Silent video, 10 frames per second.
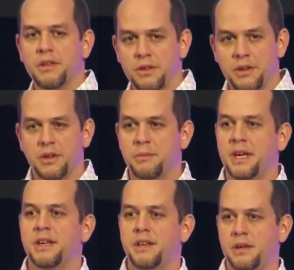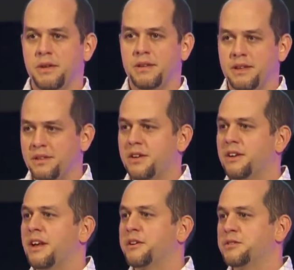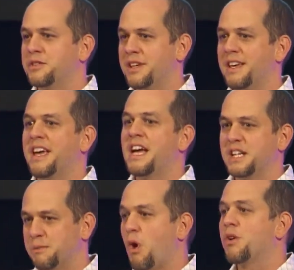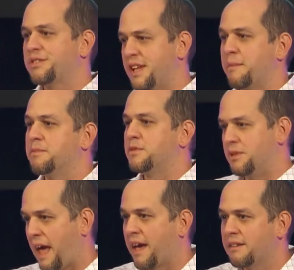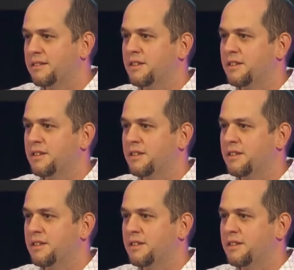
They're going to make you, they're going to allow you to take a small step today